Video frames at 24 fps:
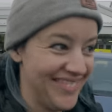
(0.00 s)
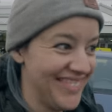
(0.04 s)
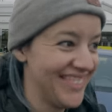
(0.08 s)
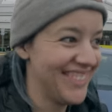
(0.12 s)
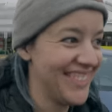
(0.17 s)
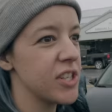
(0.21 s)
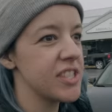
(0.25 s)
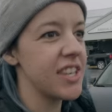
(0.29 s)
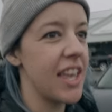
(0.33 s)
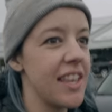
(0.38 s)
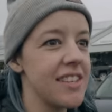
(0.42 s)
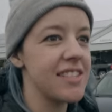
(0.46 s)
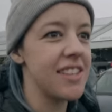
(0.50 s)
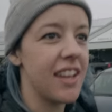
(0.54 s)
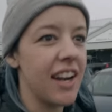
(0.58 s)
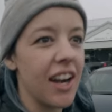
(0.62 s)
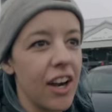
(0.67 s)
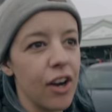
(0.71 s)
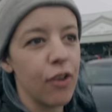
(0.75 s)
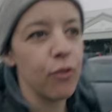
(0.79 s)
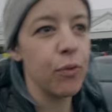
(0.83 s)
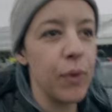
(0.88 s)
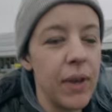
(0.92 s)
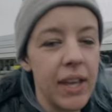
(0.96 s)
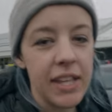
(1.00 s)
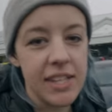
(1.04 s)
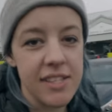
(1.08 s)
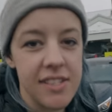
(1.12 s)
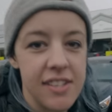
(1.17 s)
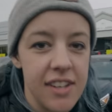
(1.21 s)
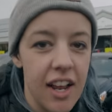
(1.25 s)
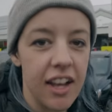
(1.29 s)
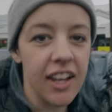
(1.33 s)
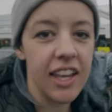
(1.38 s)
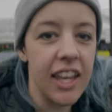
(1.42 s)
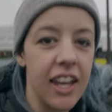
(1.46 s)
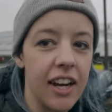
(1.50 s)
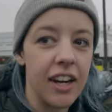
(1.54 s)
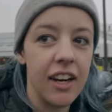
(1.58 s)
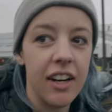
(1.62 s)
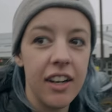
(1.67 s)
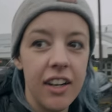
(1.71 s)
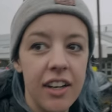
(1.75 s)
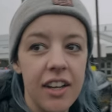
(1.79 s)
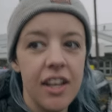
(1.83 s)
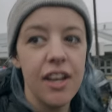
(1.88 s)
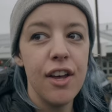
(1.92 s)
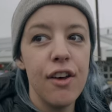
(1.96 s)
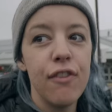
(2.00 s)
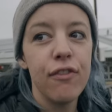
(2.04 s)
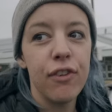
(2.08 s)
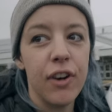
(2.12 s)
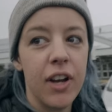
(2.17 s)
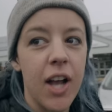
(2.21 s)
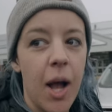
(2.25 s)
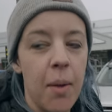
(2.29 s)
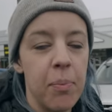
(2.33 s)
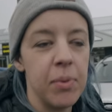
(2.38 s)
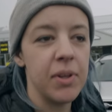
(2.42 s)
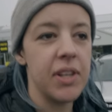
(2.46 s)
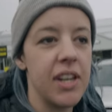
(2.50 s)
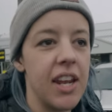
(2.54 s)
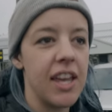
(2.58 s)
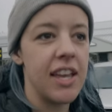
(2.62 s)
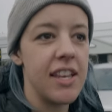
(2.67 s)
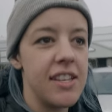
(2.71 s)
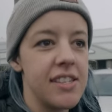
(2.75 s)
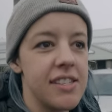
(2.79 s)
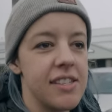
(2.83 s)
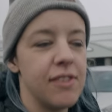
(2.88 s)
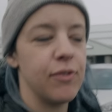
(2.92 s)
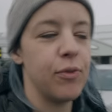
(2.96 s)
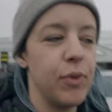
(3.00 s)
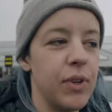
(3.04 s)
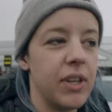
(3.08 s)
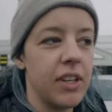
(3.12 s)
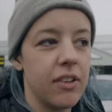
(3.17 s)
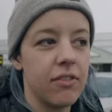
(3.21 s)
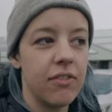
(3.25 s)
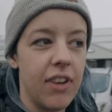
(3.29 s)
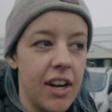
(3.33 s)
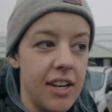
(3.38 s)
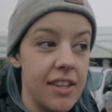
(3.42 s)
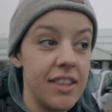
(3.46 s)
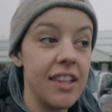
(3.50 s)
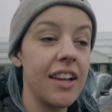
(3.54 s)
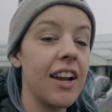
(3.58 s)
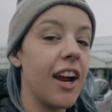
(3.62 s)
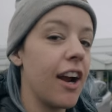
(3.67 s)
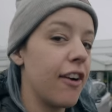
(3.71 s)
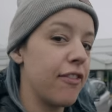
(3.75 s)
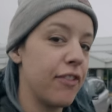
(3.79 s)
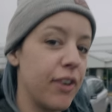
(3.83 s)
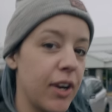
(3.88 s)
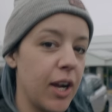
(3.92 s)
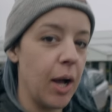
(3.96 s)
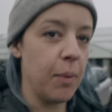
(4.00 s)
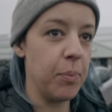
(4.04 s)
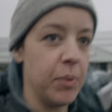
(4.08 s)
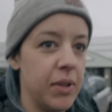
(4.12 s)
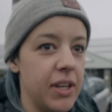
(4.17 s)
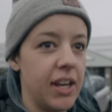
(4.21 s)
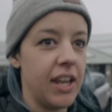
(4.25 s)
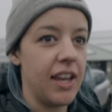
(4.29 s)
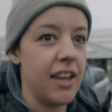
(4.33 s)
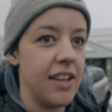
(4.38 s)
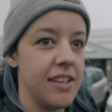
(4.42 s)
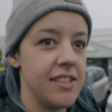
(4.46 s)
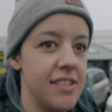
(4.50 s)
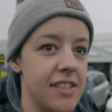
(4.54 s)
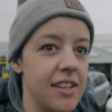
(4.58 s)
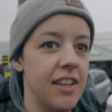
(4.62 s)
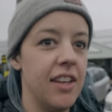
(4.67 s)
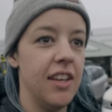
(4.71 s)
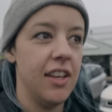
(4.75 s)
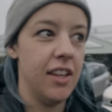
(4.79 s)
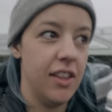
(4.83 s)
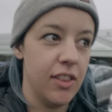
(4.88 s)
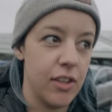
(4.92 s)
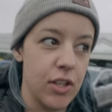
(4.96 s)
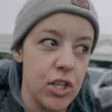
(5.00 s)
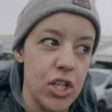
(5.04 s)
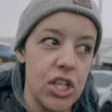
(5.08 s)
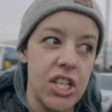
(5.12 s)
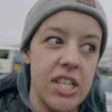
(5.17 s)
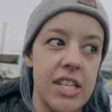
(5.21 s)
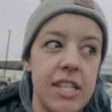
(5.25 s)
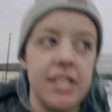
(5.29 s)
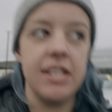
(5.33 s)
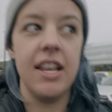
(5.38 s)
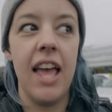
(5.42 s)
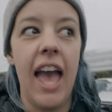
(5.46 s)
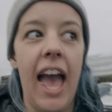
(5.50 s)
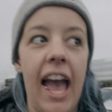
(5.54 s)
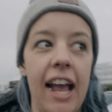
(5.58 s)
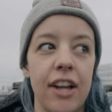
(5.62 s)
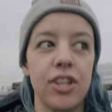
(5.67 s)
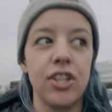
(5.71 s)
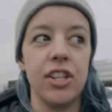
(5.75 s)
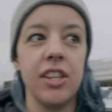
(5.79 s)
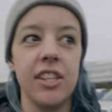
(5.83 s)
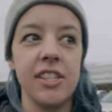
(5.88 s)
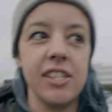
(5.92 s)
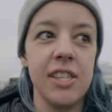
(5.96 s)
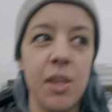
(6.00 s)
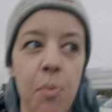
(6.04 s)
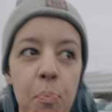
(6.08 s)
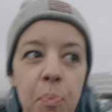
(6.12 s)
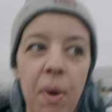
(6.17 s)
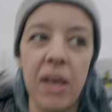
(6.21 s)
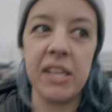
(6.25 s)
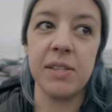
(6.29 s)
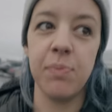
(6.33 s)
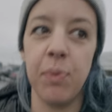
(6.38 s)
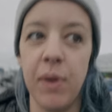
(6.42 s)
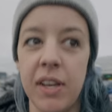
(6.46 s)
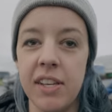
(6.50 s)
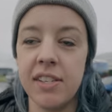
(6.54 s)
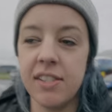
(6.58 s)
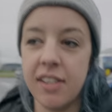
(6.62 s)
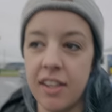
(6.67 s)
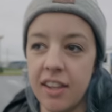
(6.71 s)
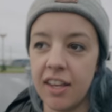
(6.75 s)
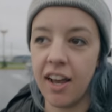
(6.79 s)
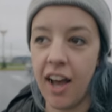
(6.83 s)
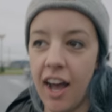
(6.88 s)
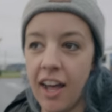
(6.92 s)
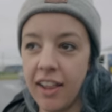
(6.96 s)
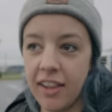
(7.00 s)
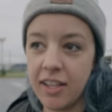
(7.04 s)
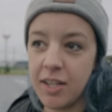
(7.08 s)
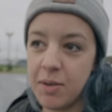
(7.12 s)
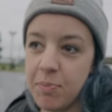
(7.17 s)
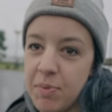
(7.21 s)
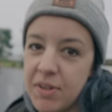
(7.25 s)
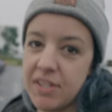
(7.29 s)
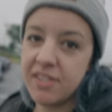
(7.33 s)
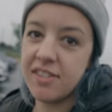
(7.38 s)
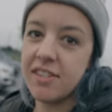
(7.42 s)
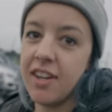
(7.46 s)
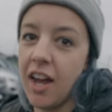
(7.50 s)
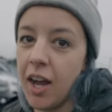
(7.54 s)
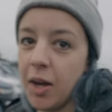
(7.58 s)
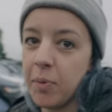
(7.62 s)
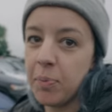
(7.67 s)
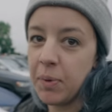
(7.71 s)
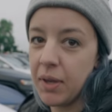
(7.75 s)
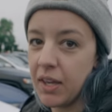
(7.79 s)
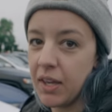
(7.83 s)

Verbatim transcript: Worst case scenario, if we get stuck here for a couple of days, if we can rent the car for a couple of days, there's actually this is the best place on the island to be stuck